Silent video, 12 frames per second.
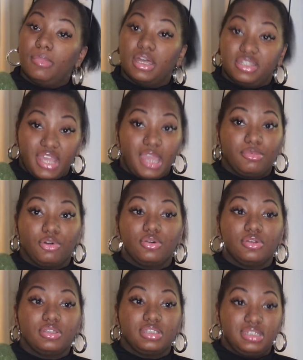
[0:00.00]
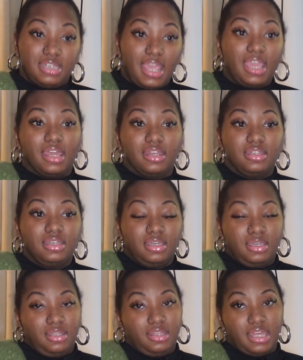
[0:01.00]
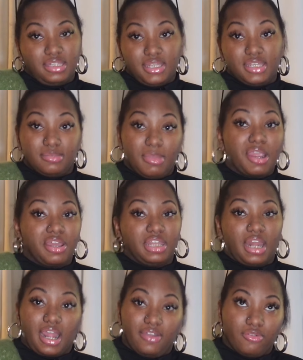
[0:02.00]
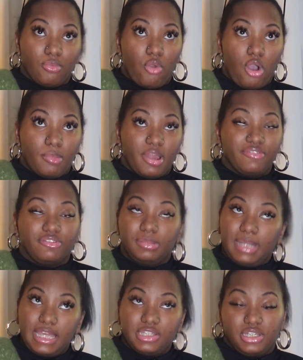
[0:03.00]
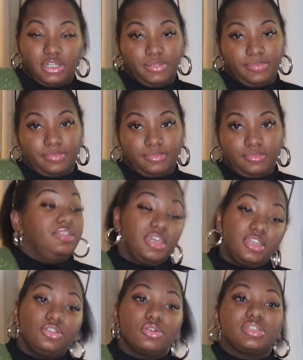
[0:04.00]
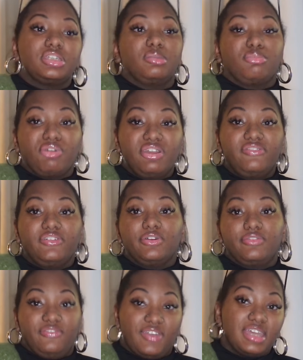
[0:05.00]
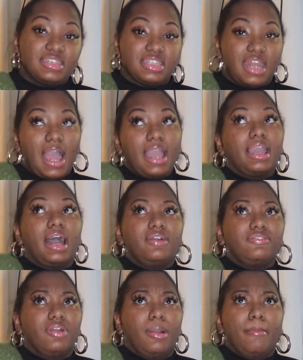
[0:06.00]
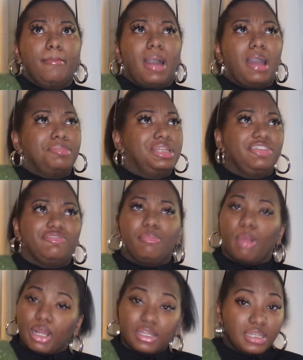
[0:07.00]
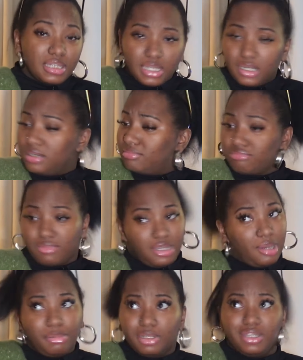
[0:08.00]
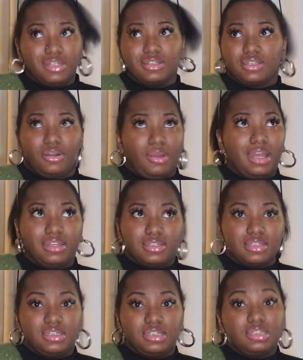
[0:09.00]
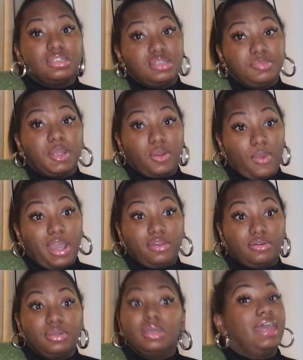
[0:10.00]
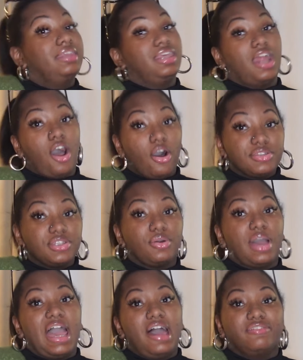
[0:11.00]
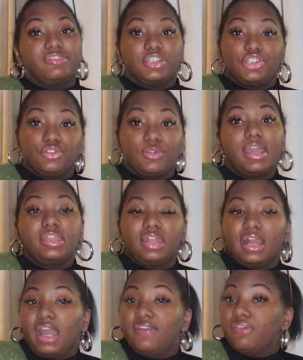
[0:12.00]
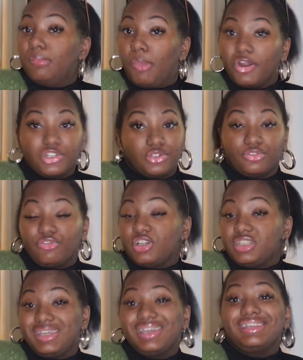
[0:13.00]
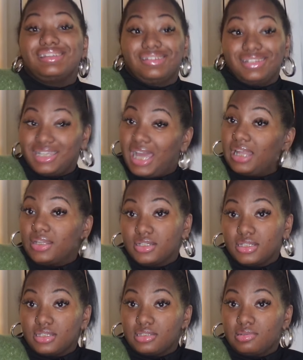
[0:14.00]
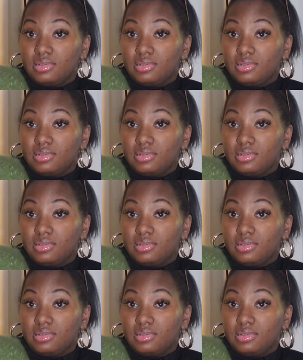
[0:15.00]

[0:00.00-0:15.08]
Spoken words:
A table stand that says Mary that I got from Walmart from last year. Then you'll see a pre-filled vase that I got from, I believe, Burlington a couple of years ago, honestly. It's been a while. And then I also have a tray that I got from Marshall's for $10.